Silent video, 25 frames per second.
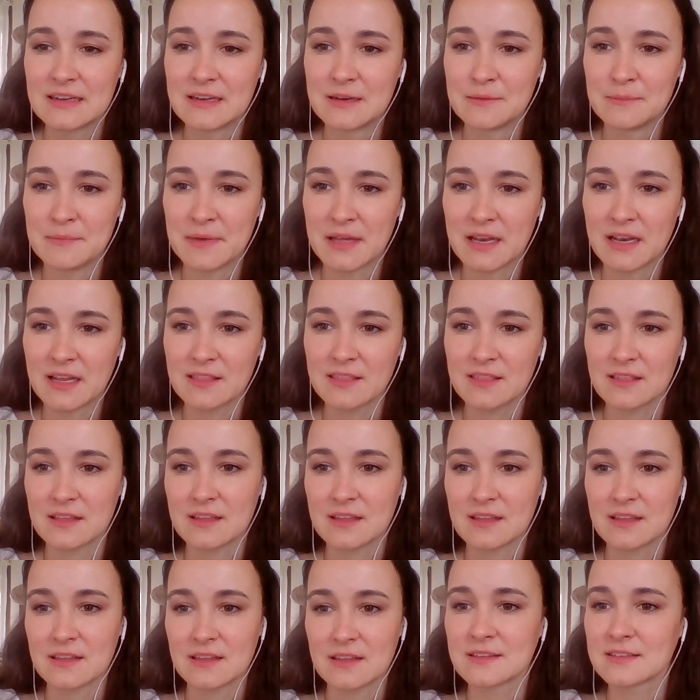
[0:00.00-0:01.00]
And I
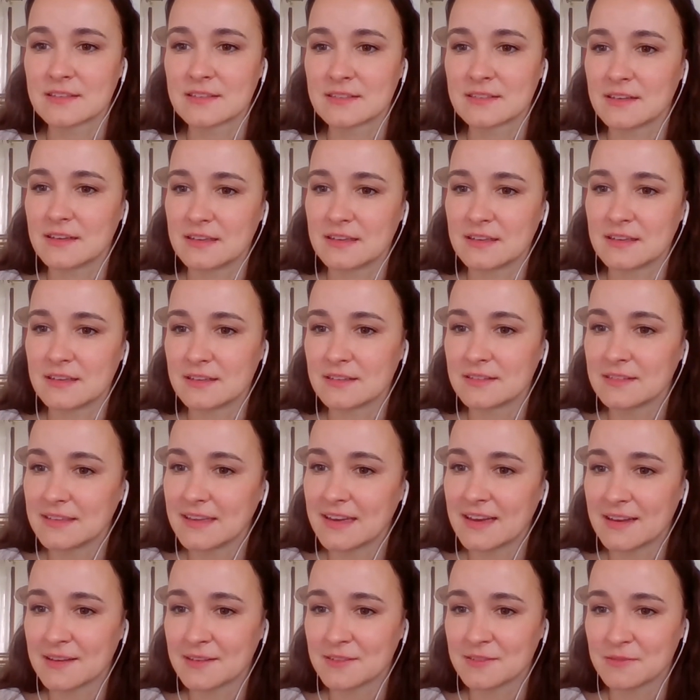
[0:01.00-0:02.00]
think,
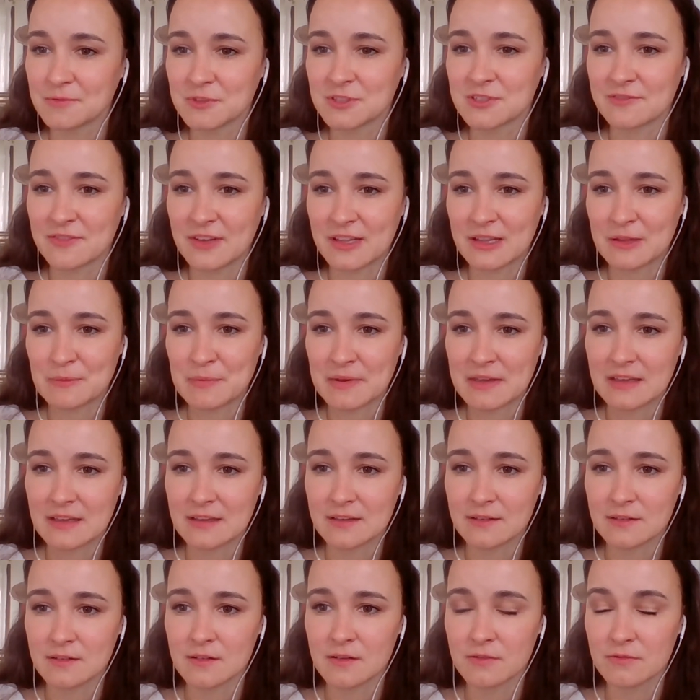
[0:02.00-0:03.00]

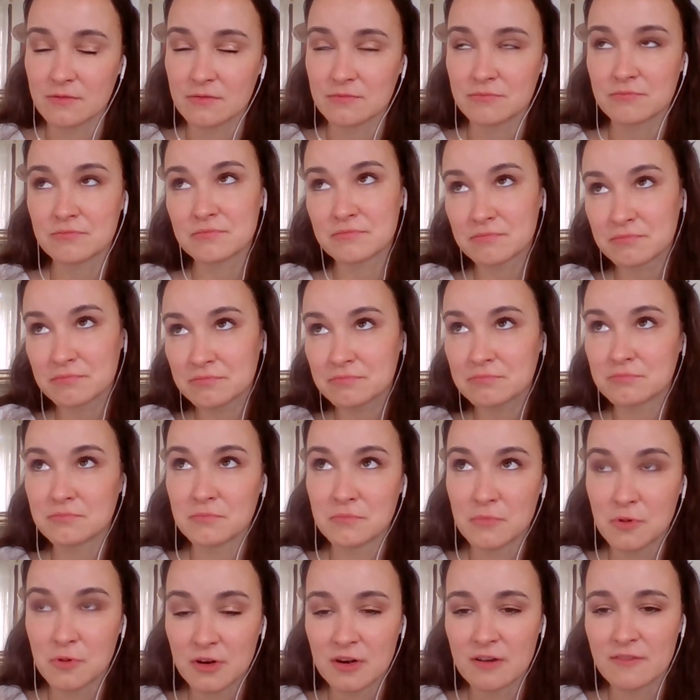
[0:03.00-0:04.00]
developing
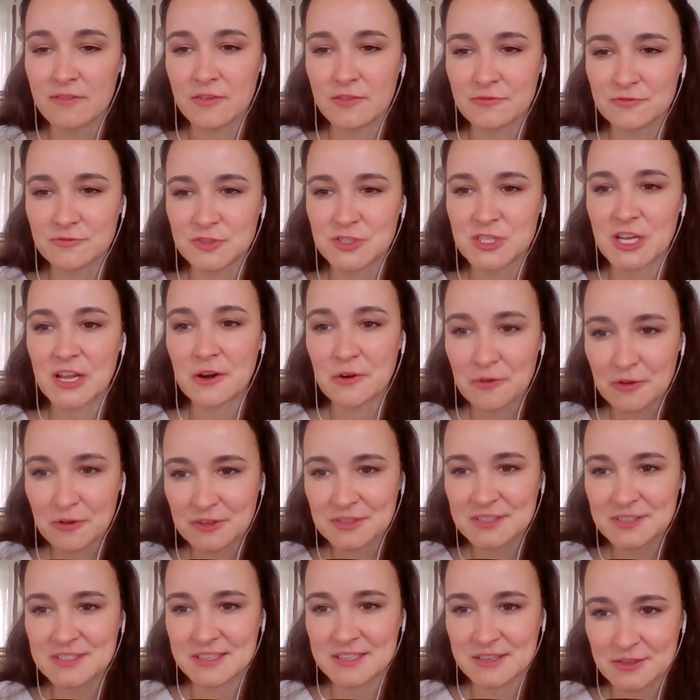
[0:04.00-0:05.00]
more of a
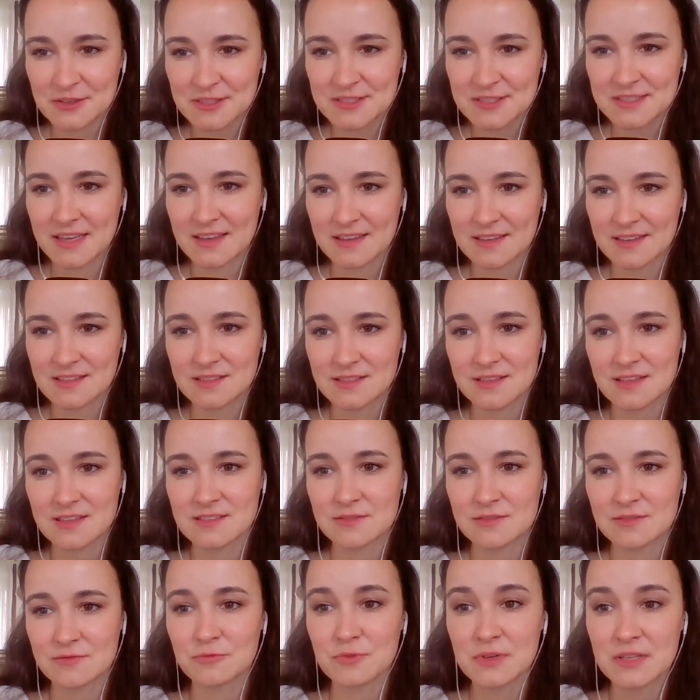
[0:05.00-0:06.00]
general skill set
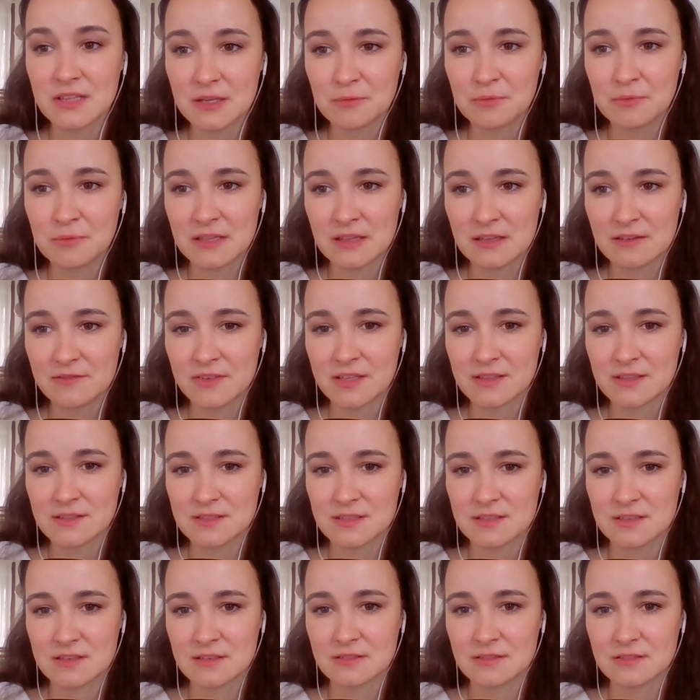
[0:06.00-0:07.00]
is really
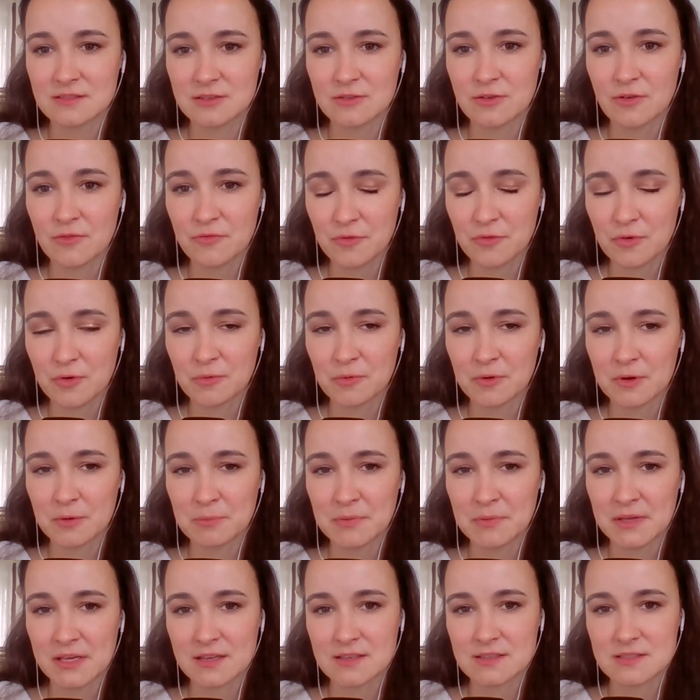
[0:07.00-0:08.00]
relevant to go
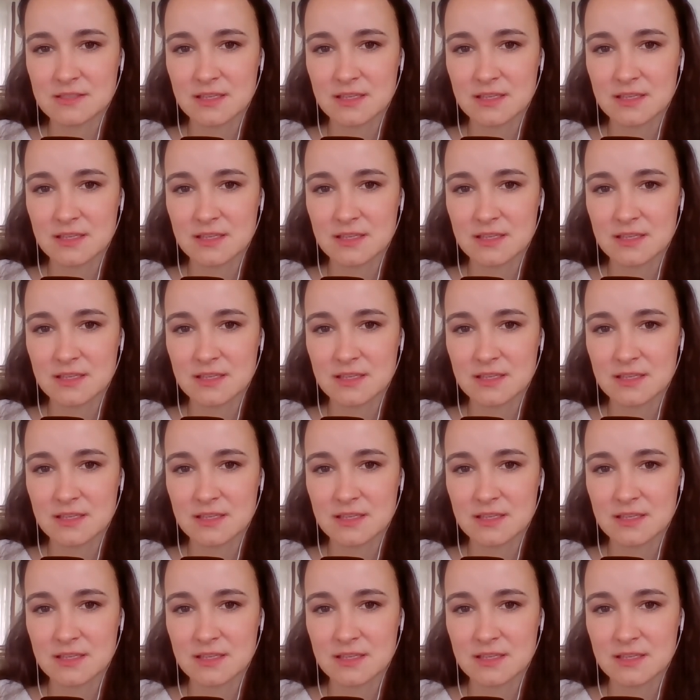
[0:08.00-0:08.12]
forward,